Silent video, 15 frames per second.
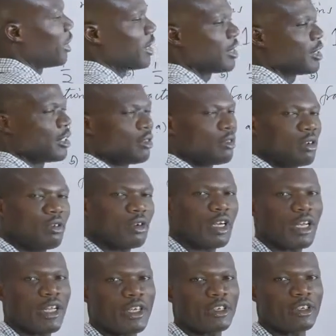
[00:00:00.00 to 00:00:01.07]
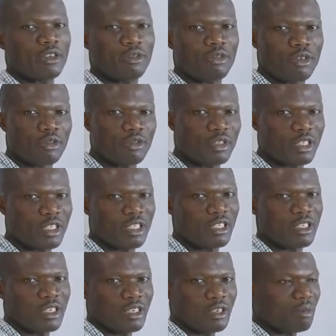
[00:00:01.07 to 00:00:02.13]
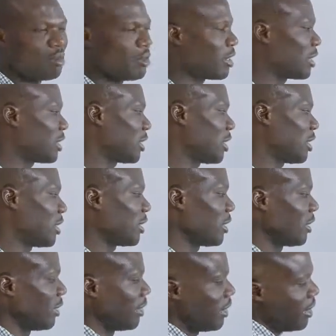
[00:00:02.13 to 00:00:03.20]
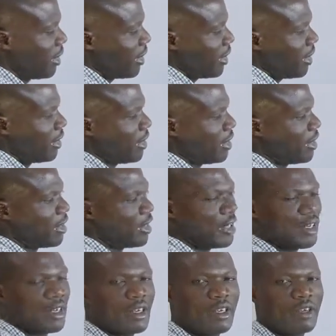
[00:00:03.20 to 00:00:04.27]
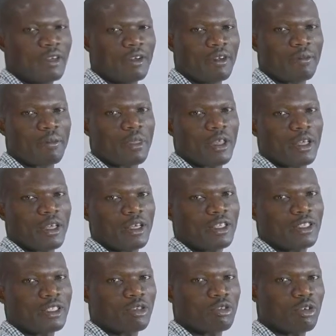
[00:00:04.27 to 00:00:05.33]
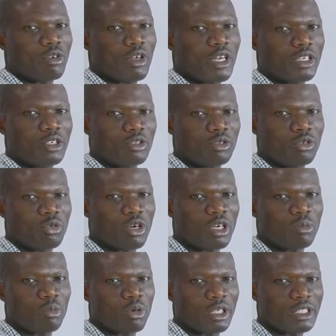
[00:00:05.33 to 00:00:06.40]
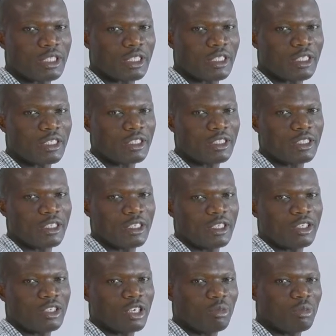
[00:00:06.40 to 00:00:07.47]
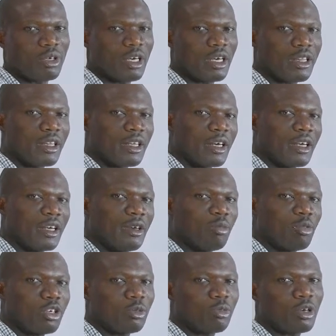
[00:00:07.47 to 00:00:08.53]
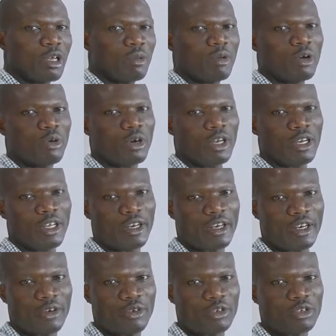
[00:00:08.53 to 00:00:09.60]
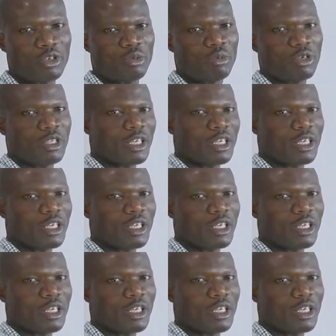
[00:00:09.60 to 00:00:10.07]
is equivalent to 50%. A third is equivalent to what percentage? It will be a third multiplied by 100, which will be